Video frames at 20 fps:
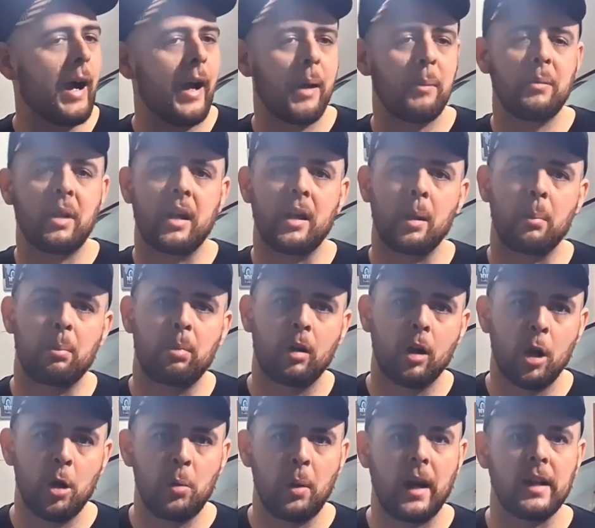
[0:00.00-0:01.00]
I am not a
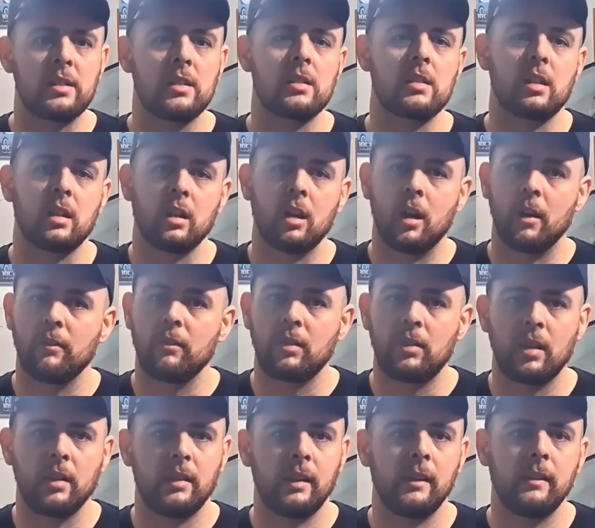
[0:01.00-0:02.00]
pro. I just
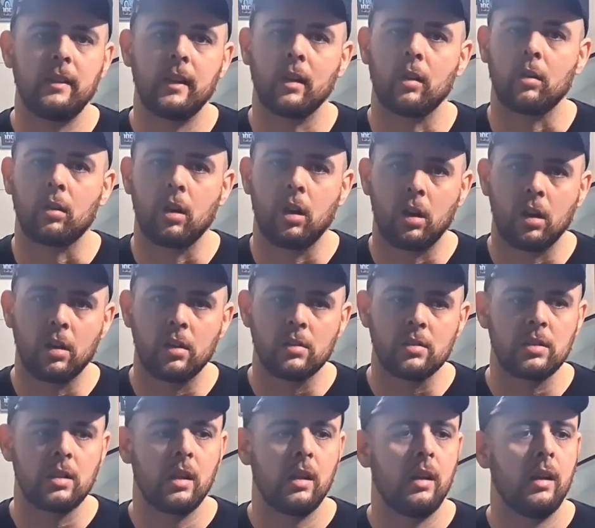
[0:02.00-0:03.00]
love to detail
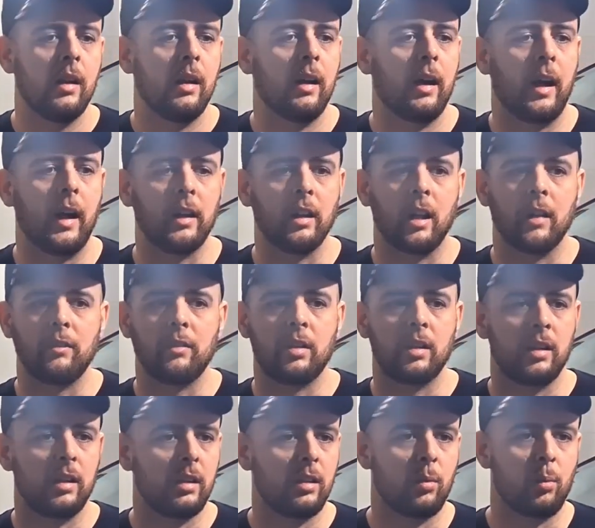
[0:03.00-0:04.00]
cars. I love
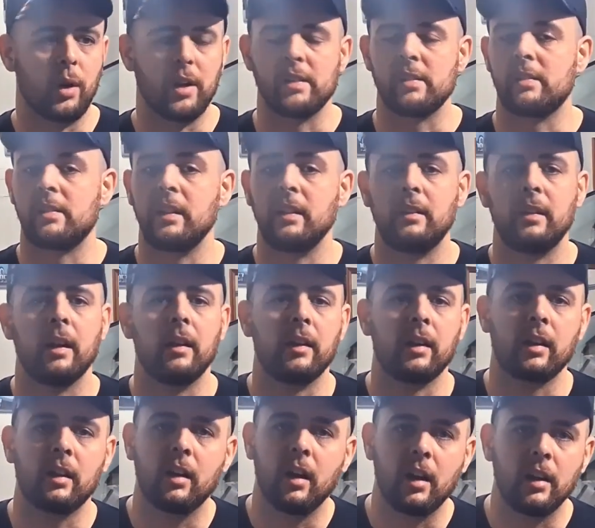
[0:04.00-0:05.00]
to watch
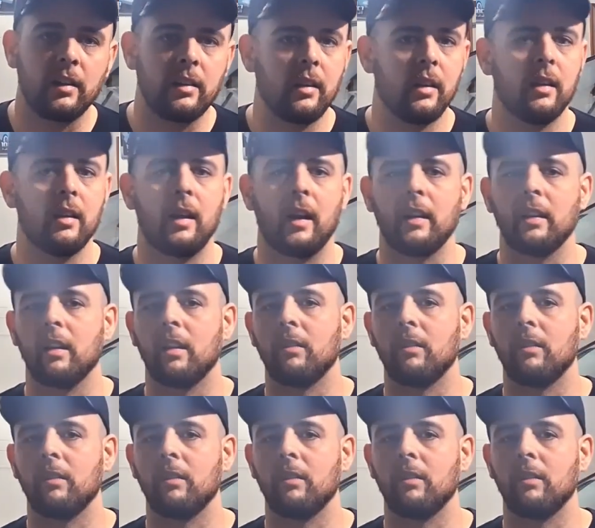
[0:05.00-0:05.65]
detailing content.